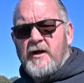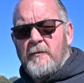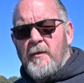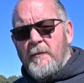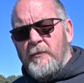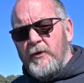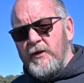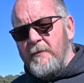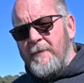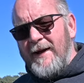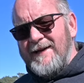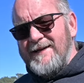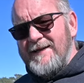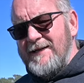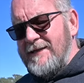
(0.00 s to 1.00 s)
come up on the
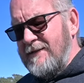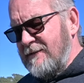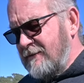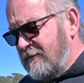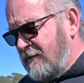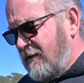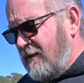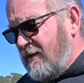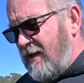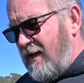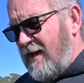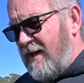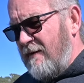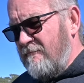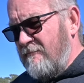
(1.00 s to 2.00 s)
bank.
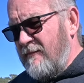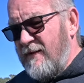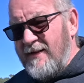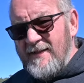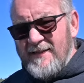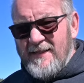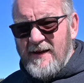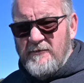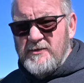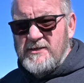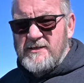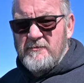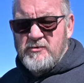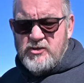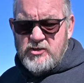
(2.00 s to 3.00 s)
That was
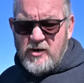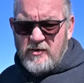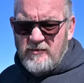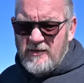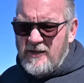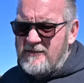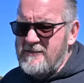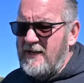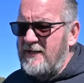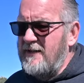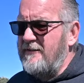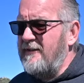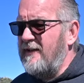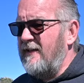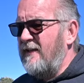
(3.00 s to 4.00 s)
some struggle, I'll tell
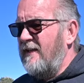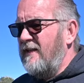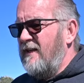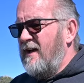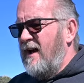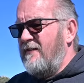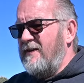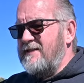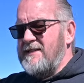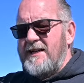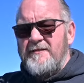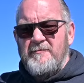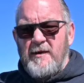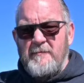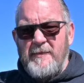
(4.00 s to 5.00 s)
you. I've had to
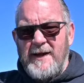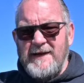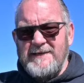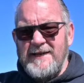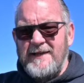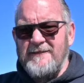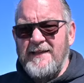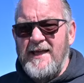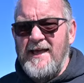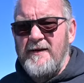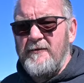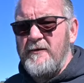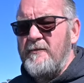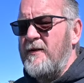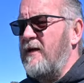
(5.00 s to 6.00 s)
leave my bag down there
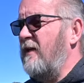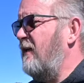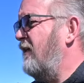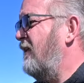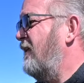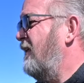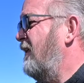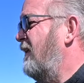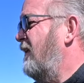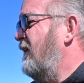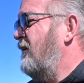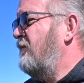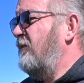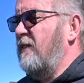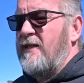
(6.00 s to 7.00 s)
with
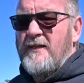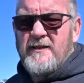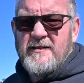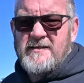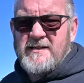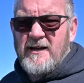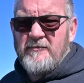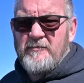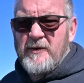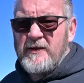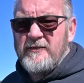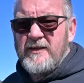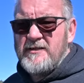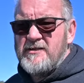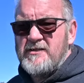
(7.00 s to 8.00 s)
other stuff
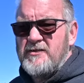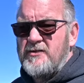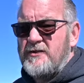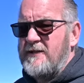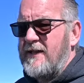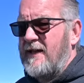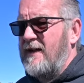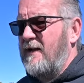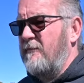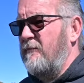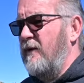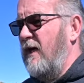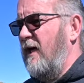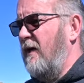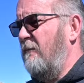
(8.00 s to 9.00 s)
because I just couldn't get up.
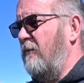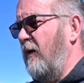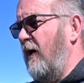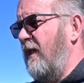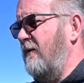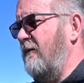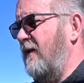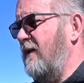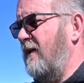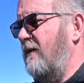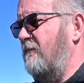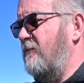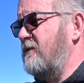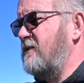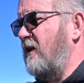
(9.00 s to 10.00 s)
But anyway,
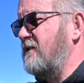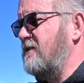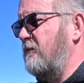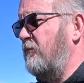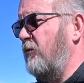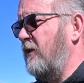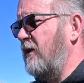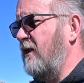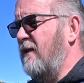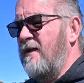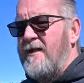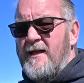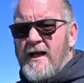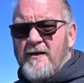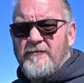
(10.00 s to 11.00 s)
besides the point,
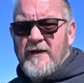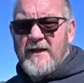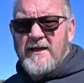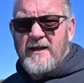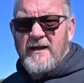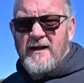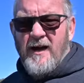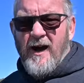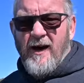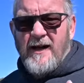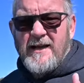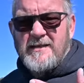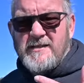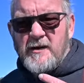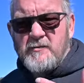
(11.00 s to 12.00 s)
F8
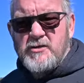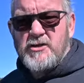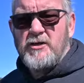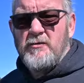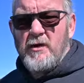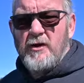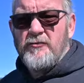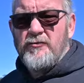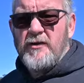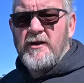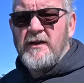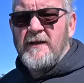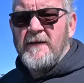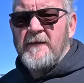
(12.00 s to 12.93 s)
ISO 200,